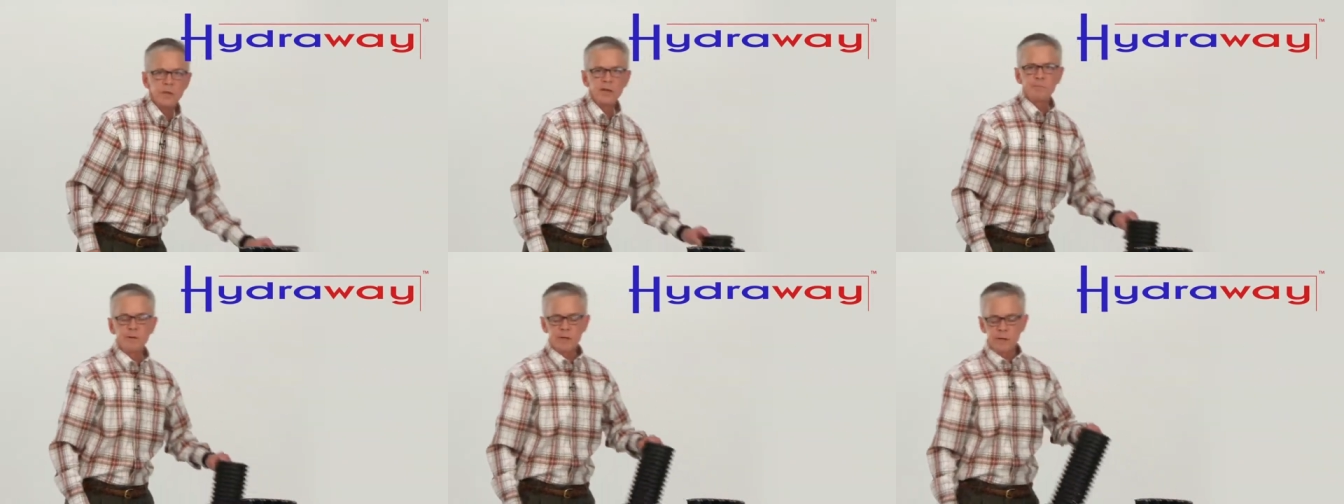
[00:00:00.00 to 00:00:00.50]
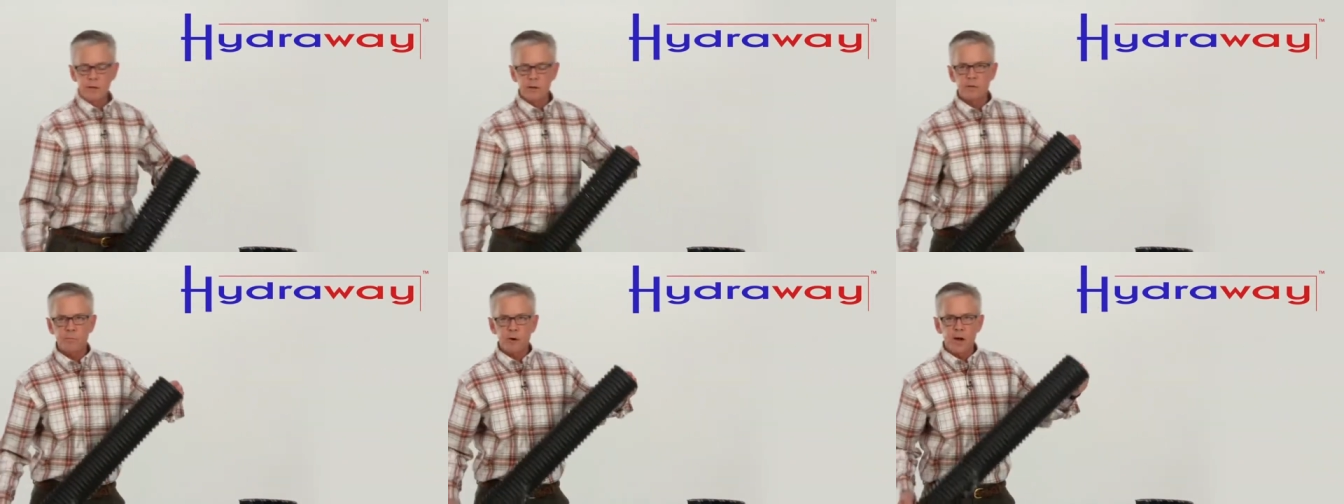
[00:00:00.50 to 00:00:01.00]
This
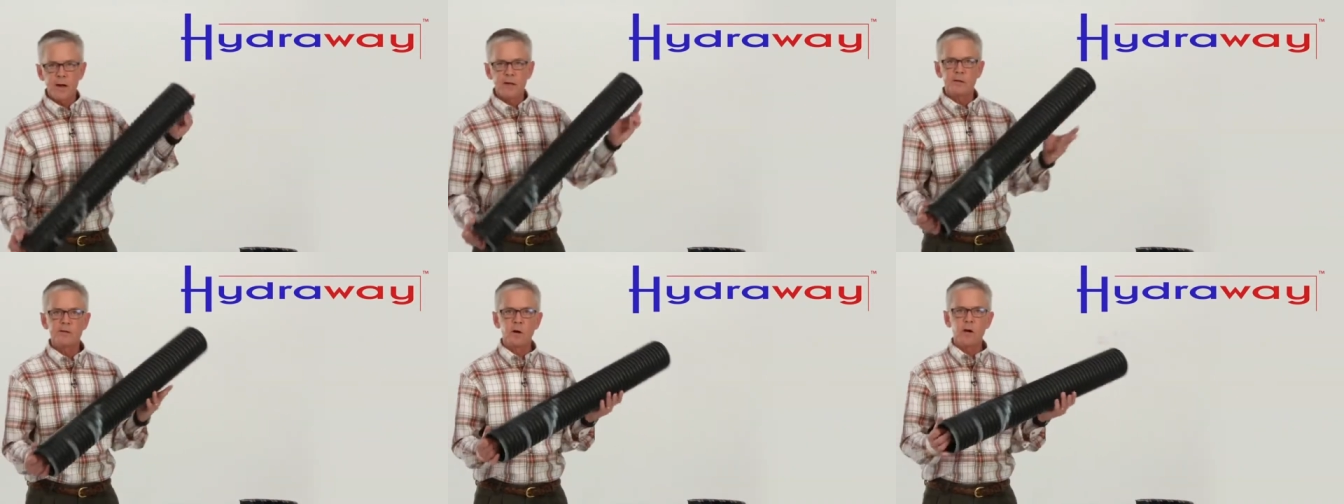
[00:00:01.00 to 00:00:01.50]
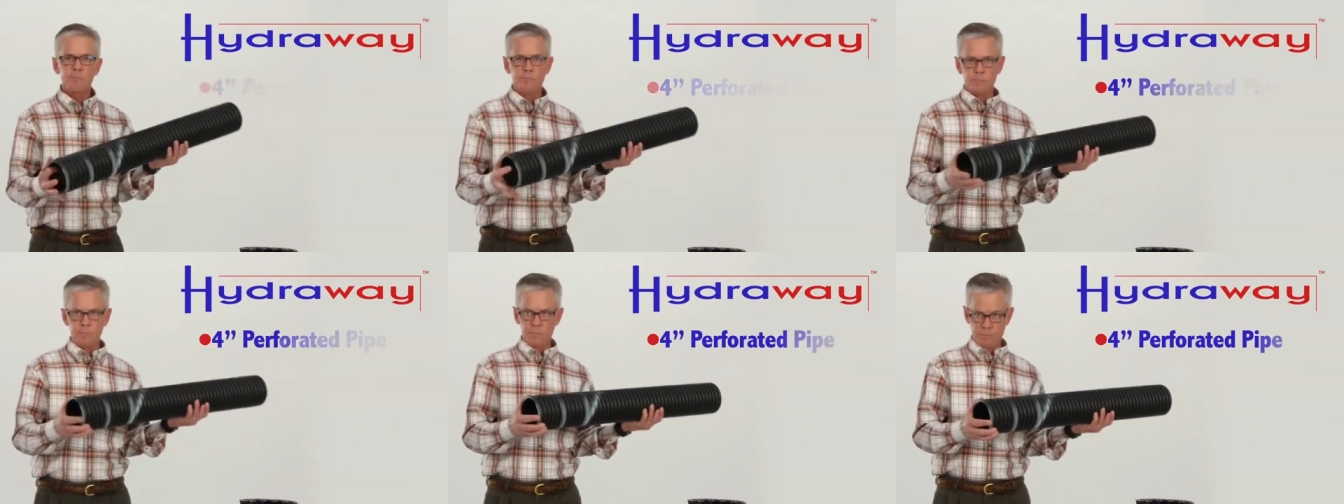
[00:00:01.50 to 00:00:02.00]
particular product is
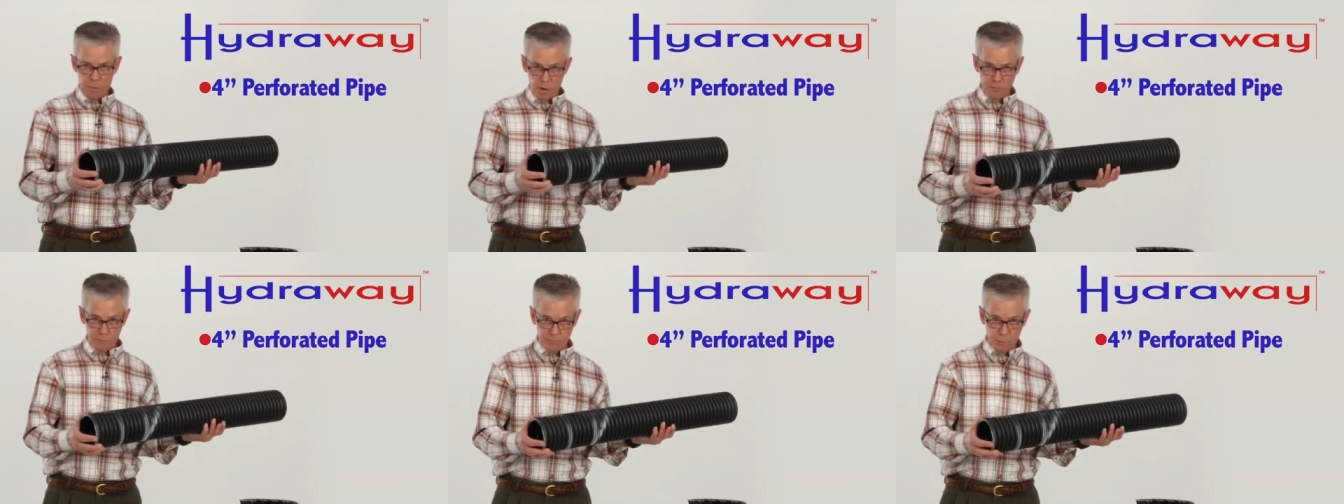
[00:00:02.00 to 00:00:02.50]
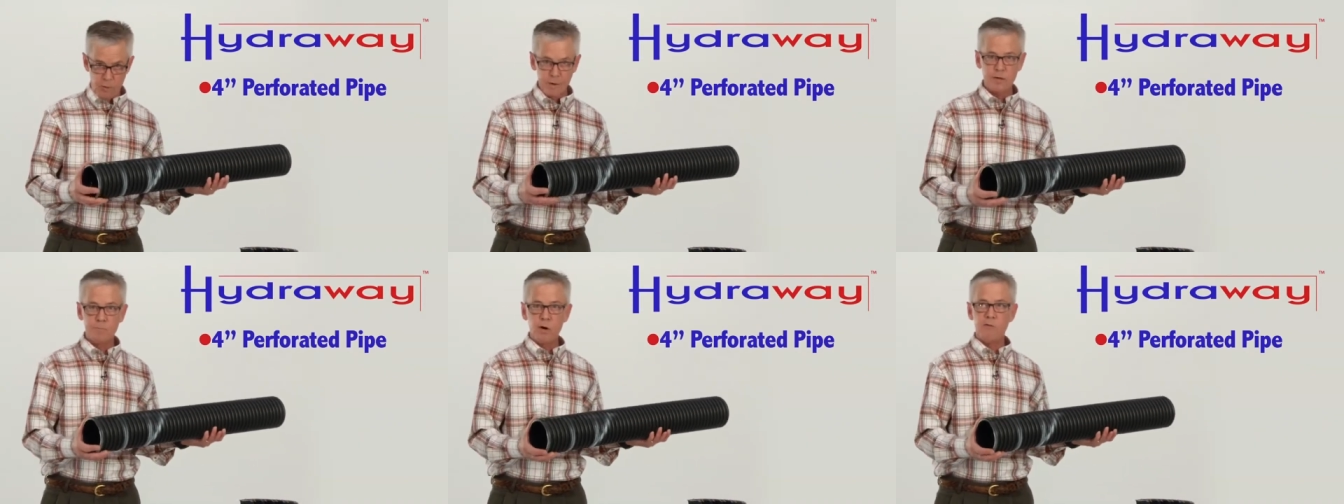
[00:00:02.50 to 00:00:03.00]
called
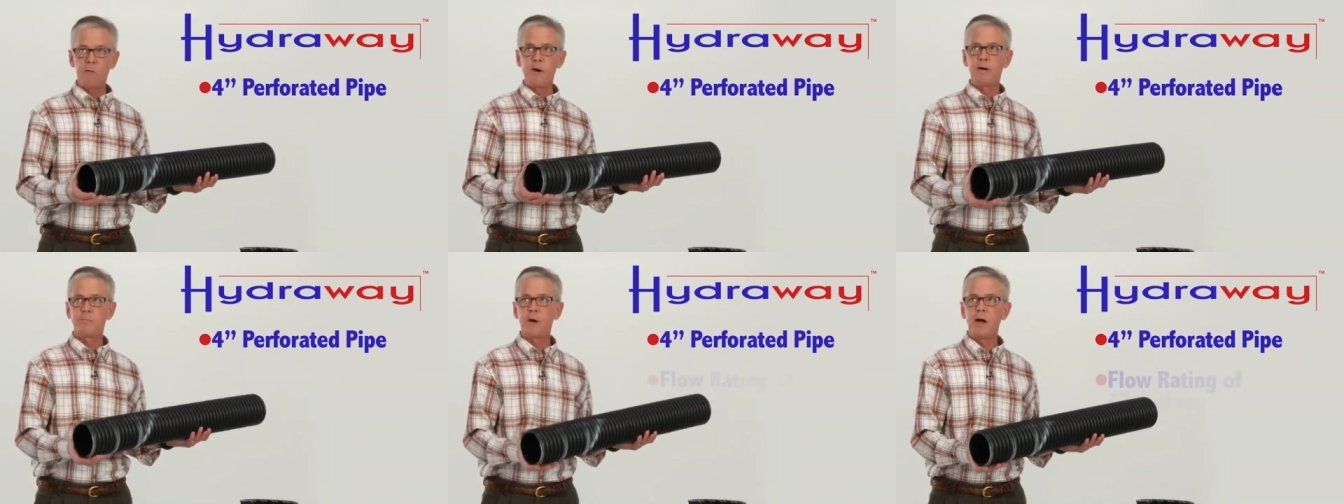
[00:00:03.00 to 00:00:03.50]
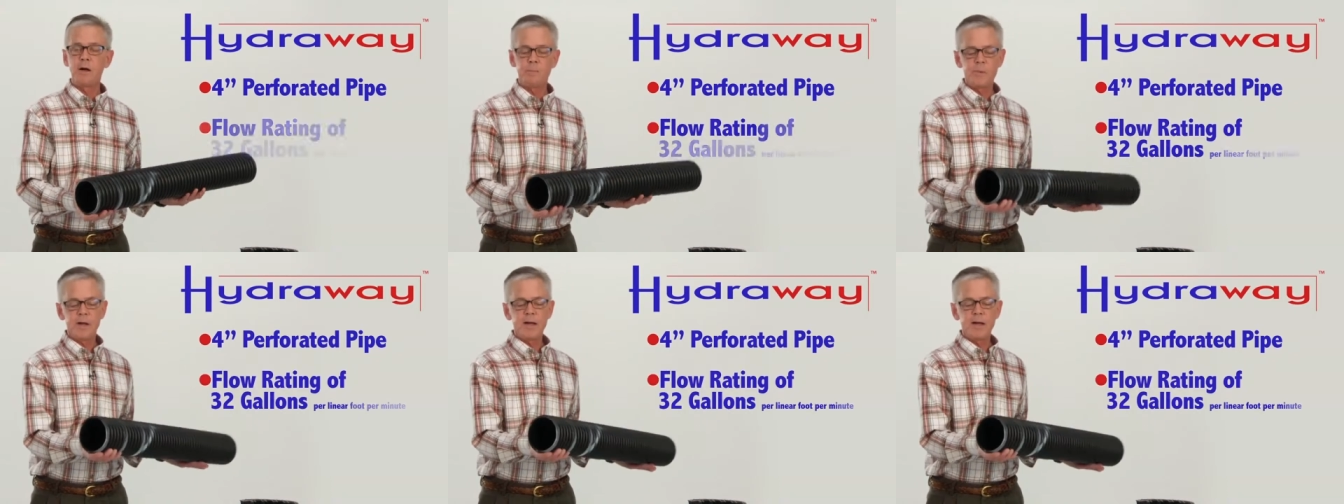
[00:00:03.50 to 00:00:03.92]
4-inch perforated pipe.